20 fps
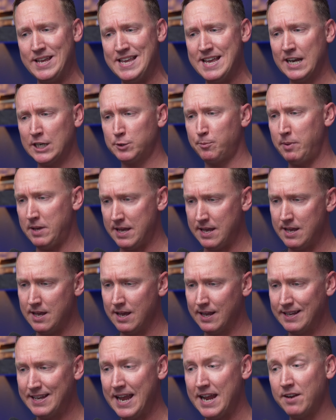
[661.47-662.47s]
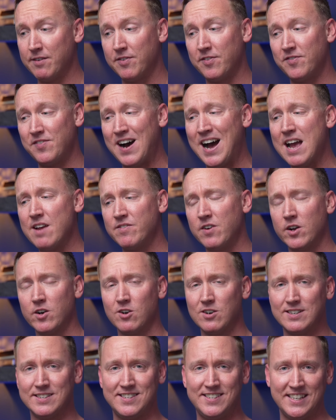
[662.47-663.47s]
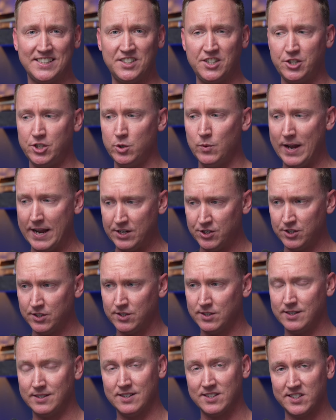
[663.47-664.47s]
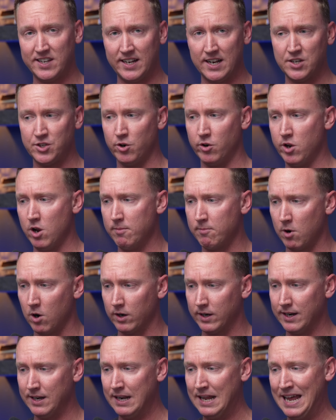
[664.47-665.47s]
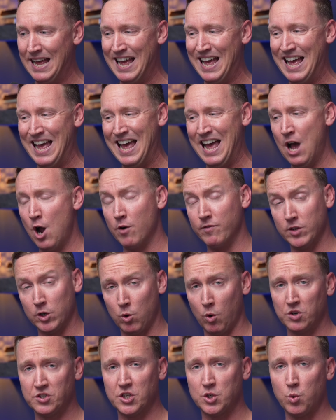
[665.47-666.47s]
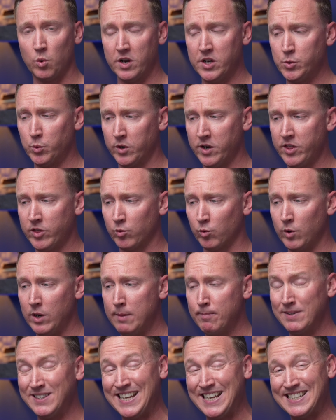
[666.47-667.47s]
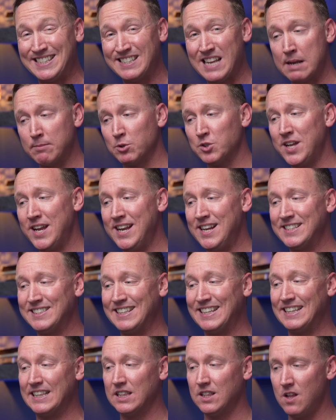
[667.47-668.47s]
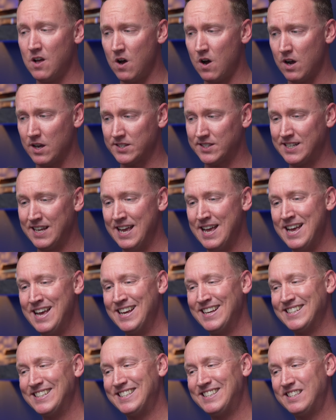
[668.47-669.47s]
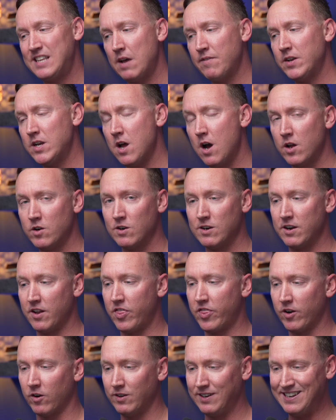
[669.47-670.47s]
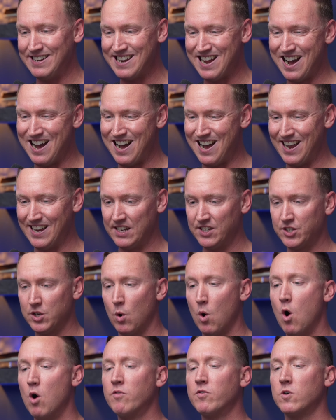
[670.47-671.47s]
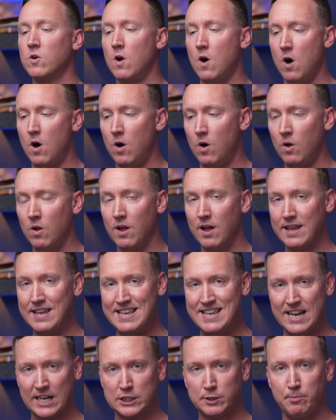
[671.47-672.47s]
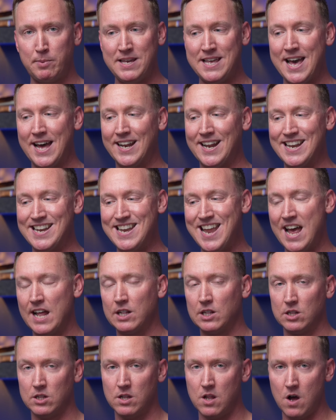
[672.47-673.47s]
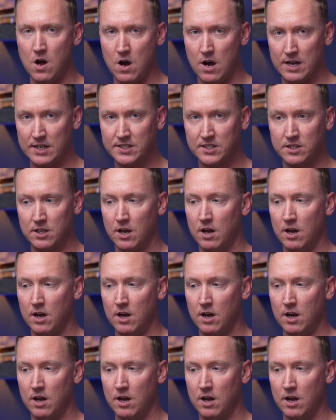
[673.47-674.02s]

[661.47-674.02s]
EXP gained 562 agents in the San Antonio market over the course of 2023, but they simultaneously lost 739. So overall, EXP had a net loss